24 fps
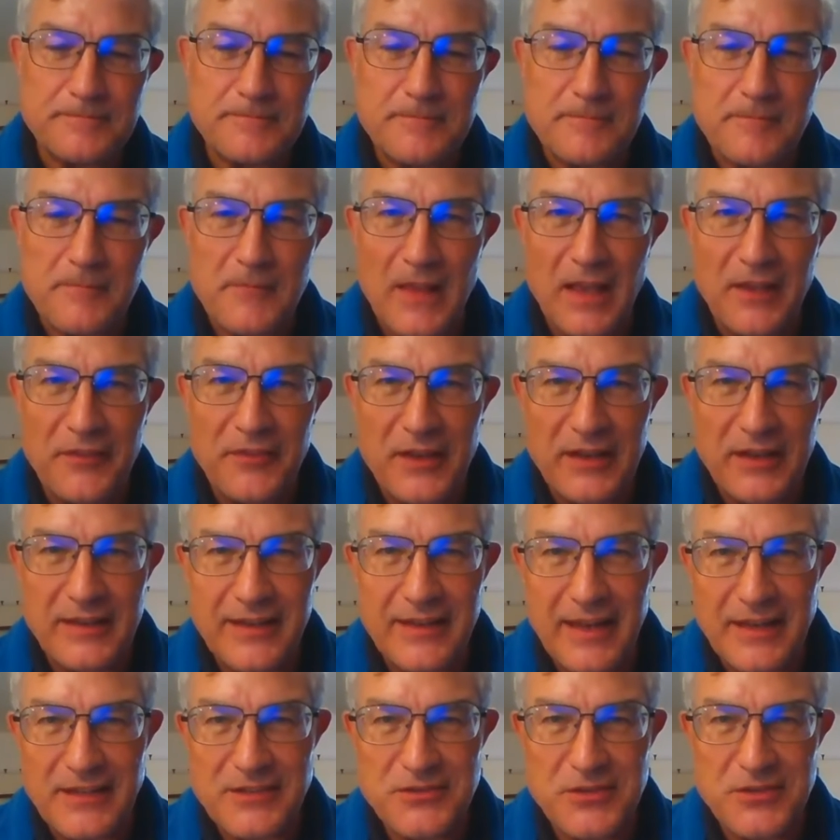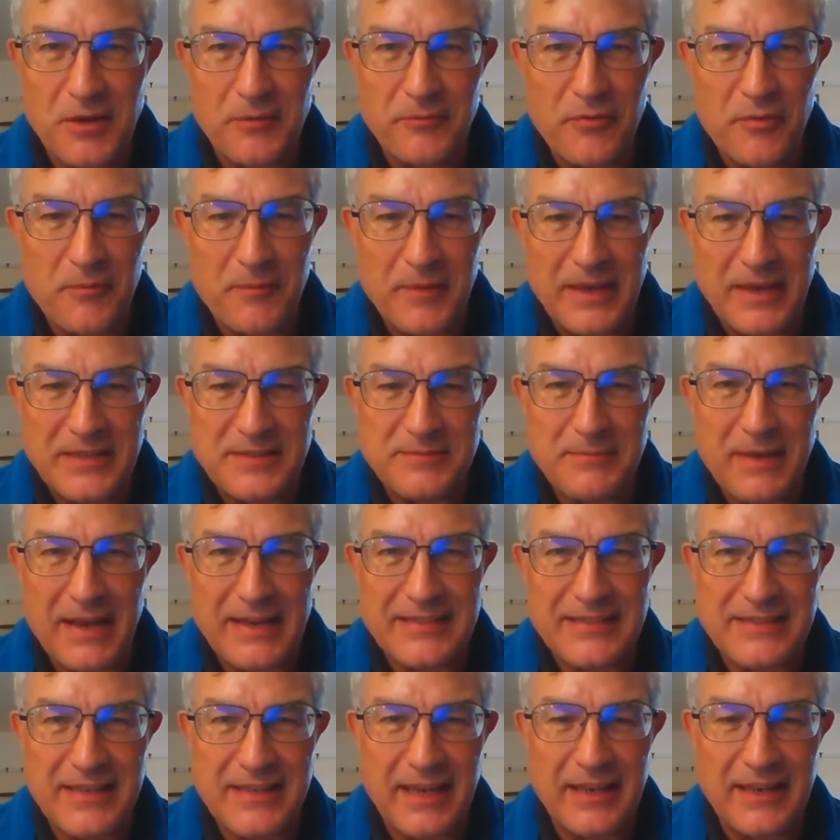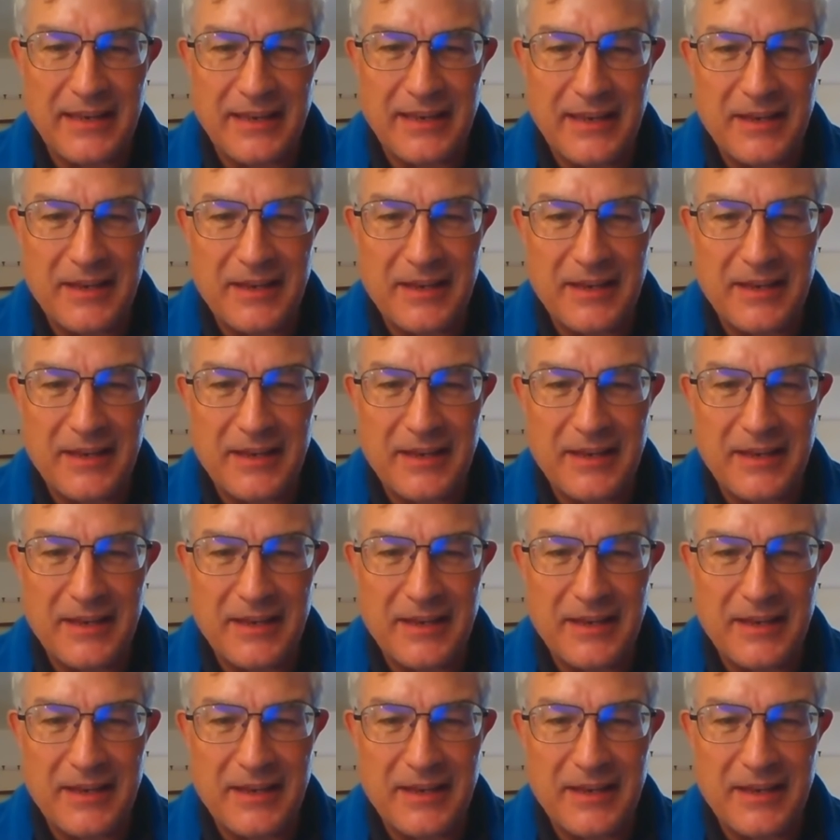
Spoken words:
I think the next for me is masking